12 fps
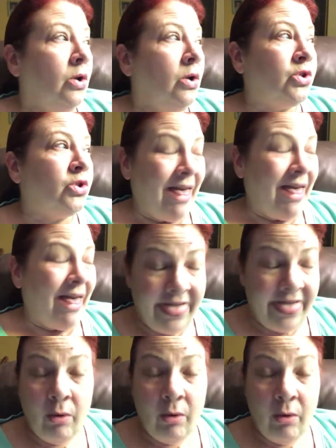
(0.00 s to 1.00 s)
So I
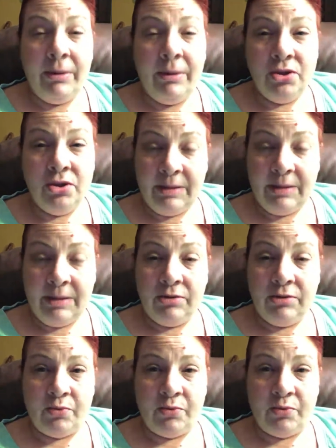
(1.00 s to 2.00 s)
think what I'm going to do is I'm going to
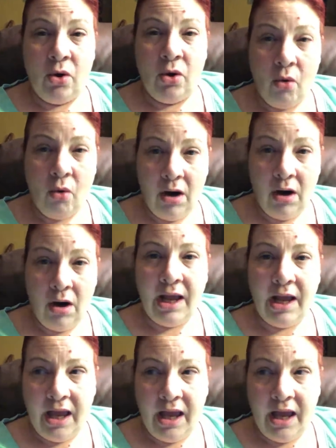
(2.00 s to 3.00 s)
just record
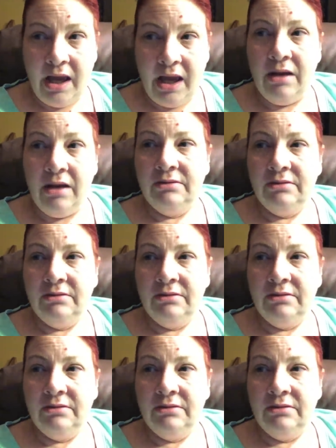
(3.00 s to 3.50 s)
a